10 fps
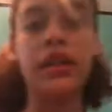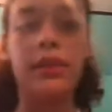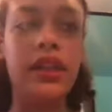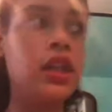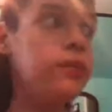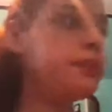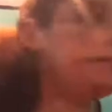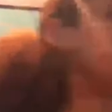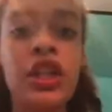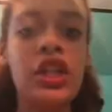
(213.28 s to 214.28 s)
there we go.
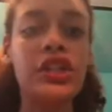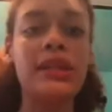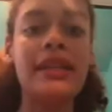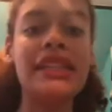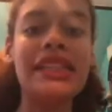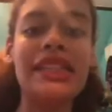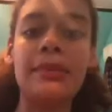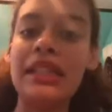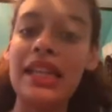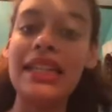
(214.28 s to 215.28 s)
So you may see
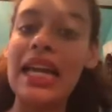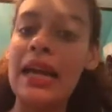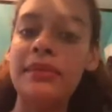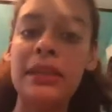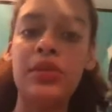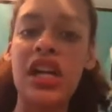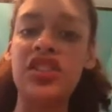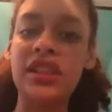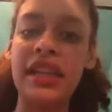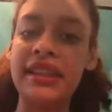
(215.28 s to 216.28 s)
something like empty
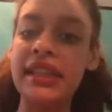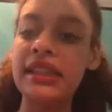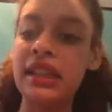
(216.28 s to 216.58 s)
project like this.